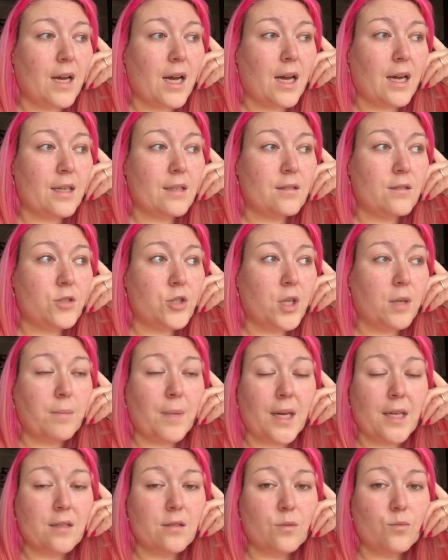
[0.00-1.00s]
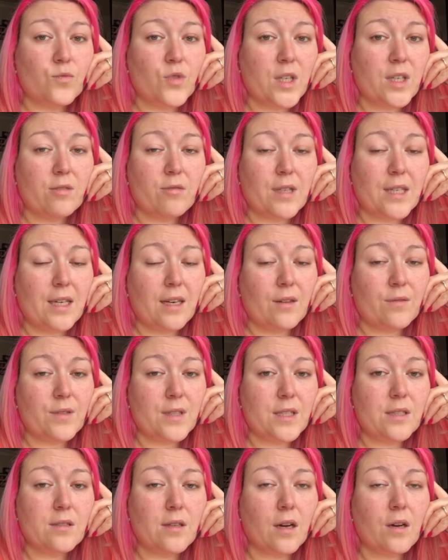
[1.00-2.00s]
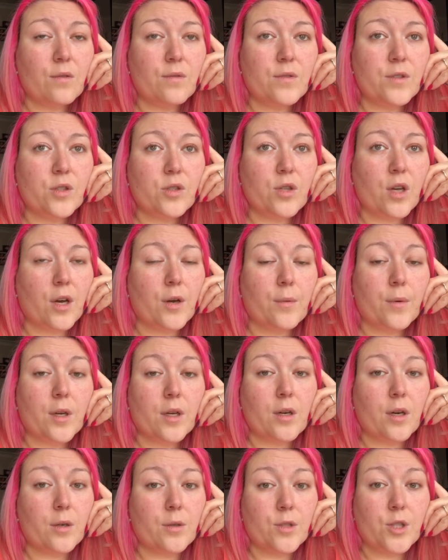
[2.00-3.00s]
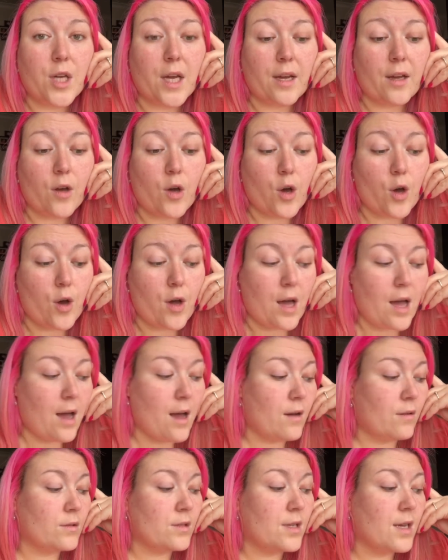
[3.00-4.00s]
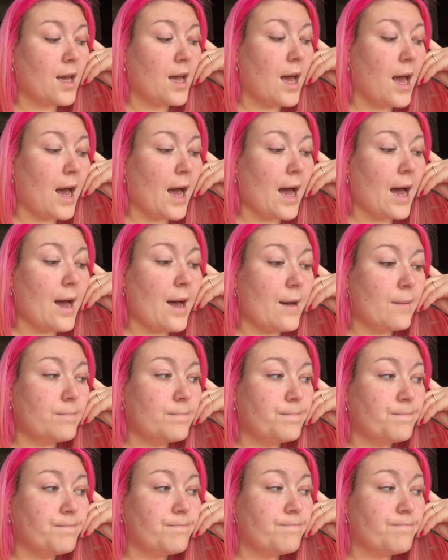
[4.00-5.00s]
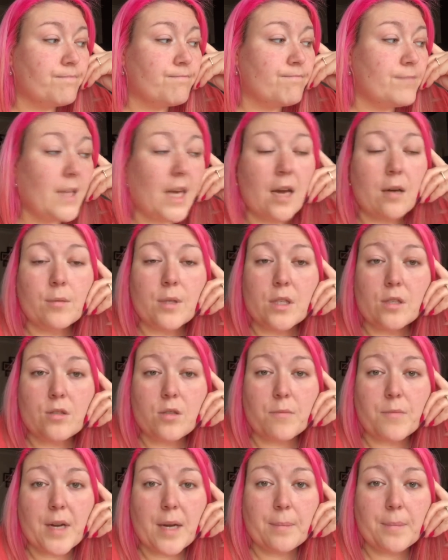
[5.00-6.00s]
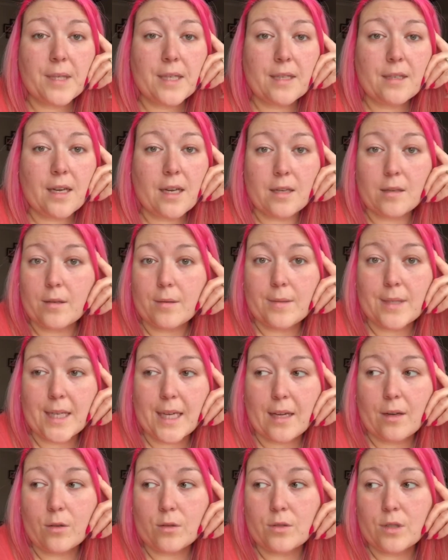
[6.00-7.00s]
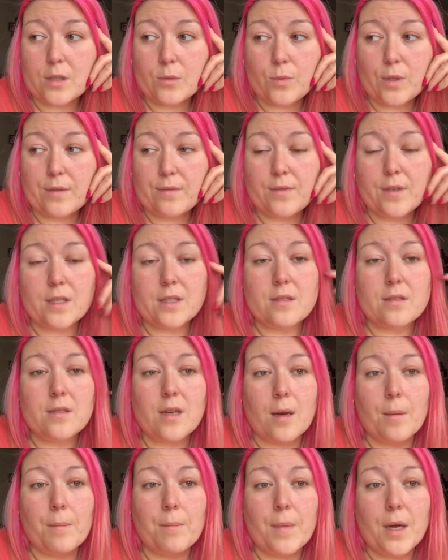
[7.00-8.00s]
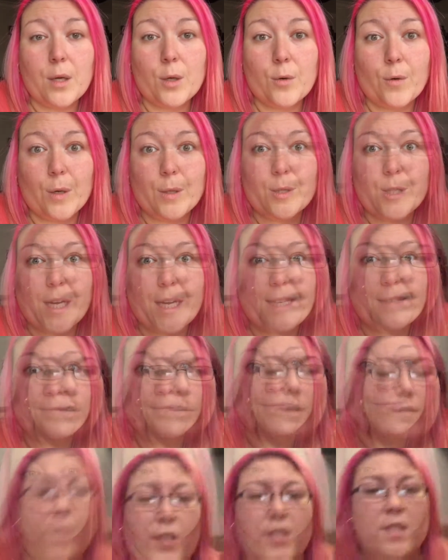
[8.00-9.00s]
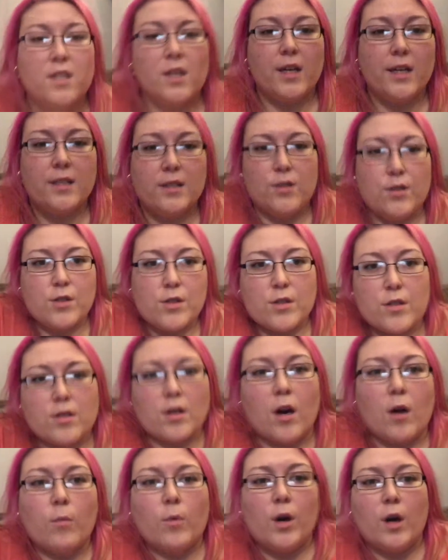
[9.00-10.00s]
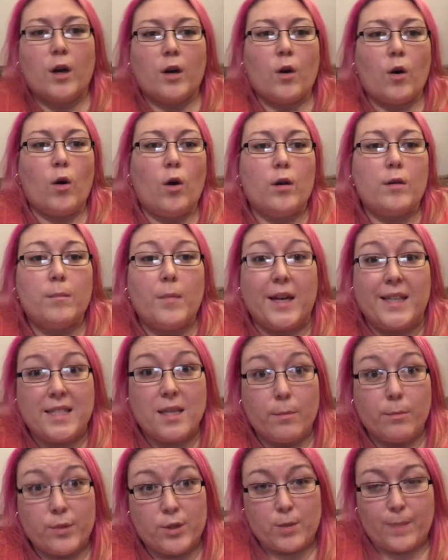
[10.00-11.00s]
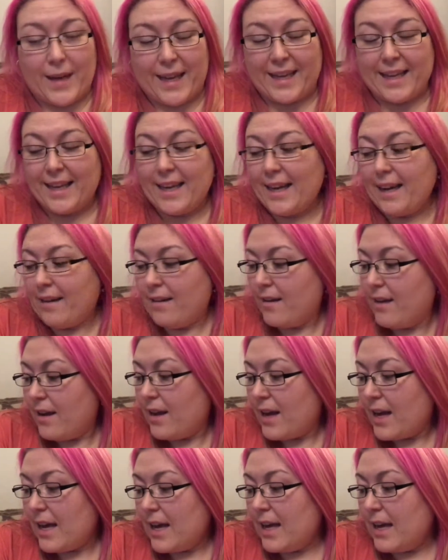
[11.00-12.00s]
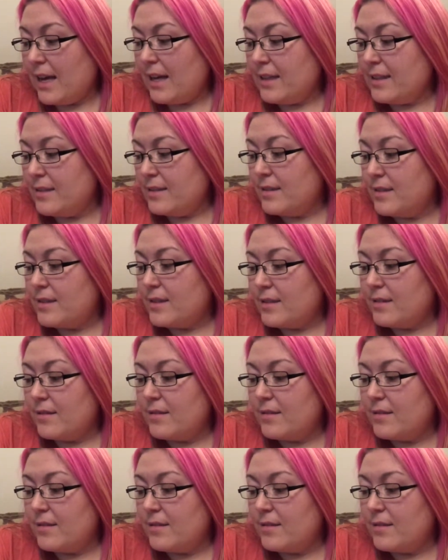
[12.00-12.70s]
And she makes some really, really lovely stuff, so go check her out. Yeah, I'm going to stop rambling and I'm going to get on with some crochet. So I've decided to start work on my temperature blanket, and